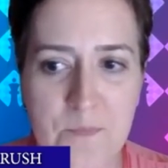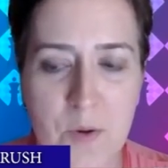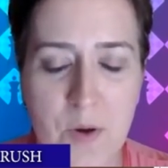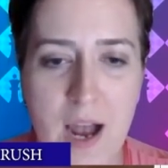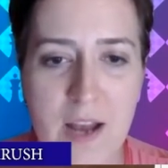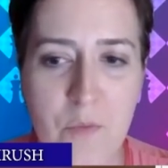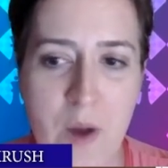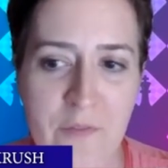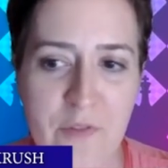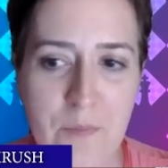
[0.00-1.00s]
It kind of
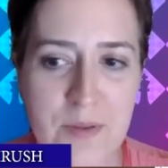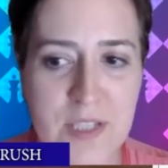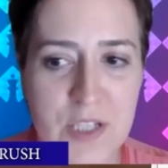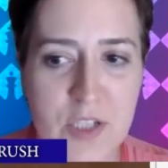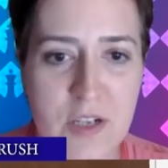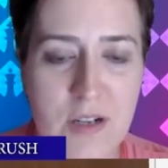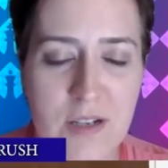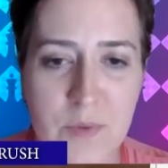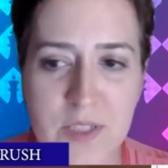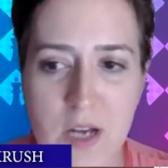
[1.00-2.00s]
went from
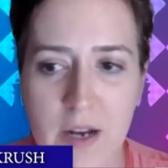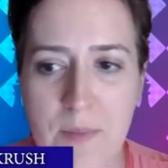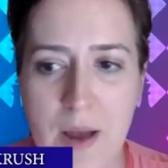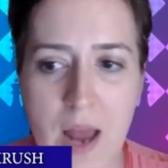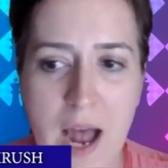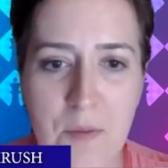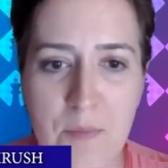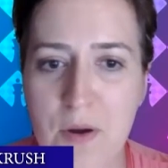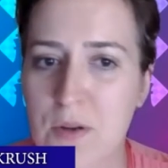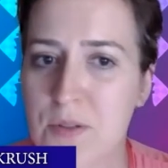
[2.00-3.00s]
positional, we're talking about
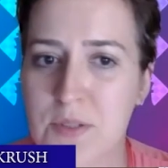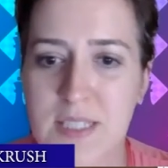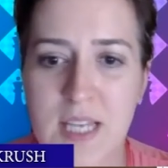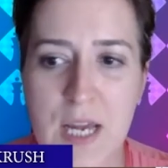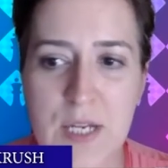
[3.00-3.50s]
outposts,